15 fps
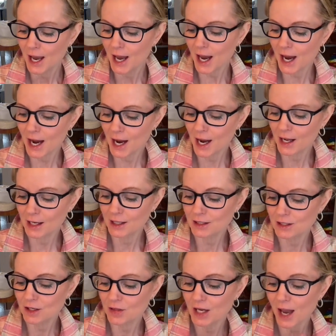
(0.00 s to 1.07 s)

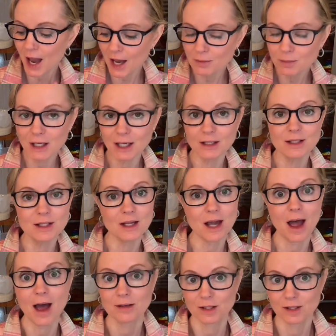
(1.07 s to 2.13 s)
And the Edmonds,
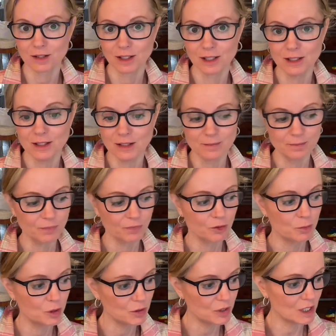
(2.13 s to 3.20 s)
excellent,
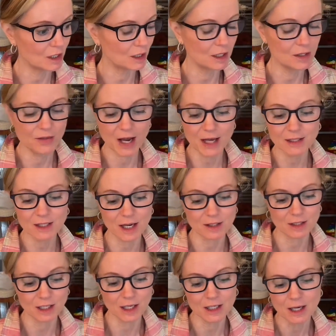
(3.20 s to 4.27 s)
from New Zealand, that's
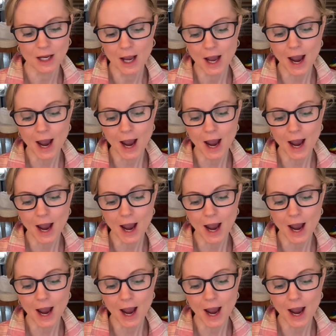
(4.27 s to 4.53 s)
excellent.